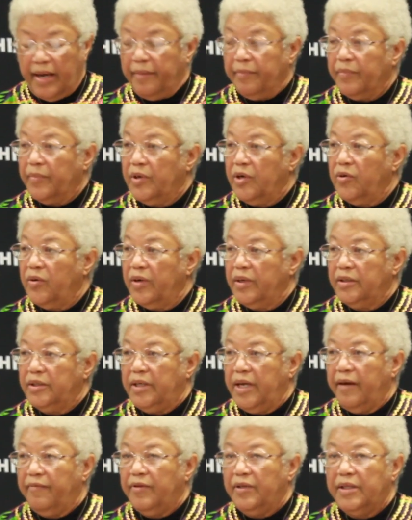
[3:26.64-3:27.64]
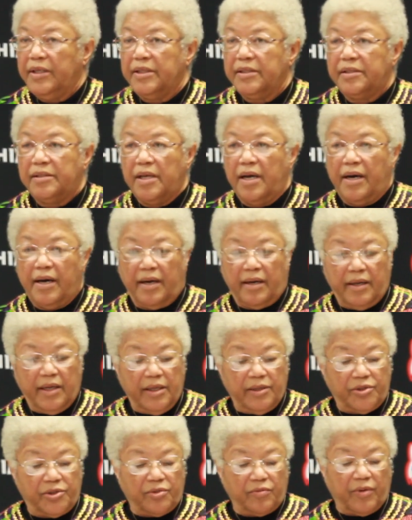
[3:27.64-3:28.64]
I'm giving this
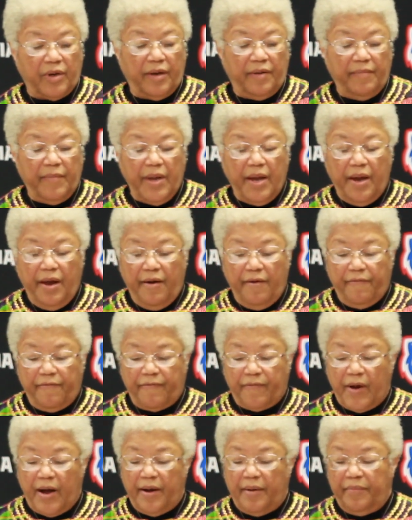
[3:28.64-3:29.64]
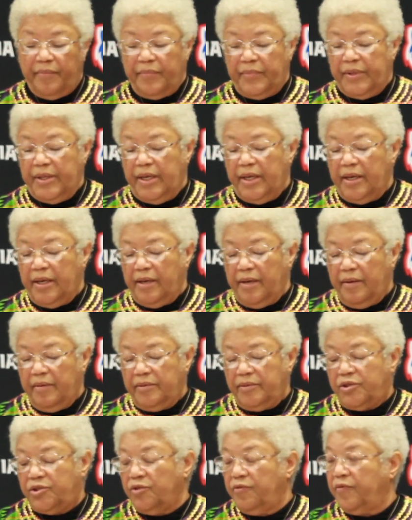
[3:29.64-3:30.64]
history from the
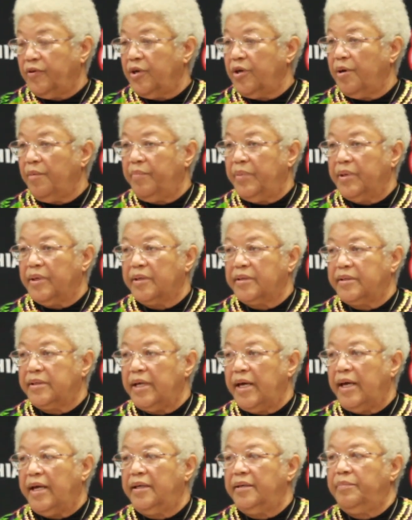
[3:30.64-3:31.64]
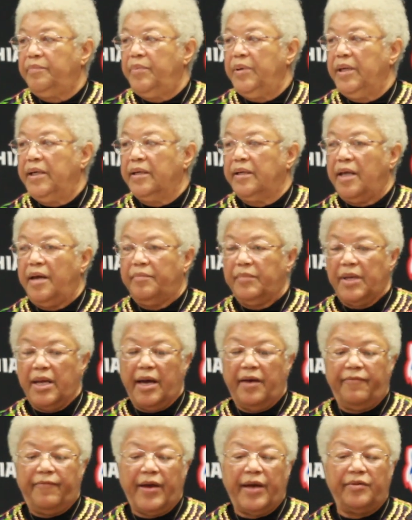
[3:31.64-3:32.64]
souvenir book that Peake
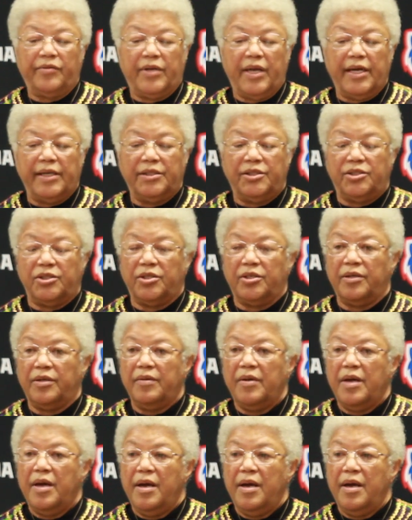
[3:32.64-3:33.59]
Alumni Foundation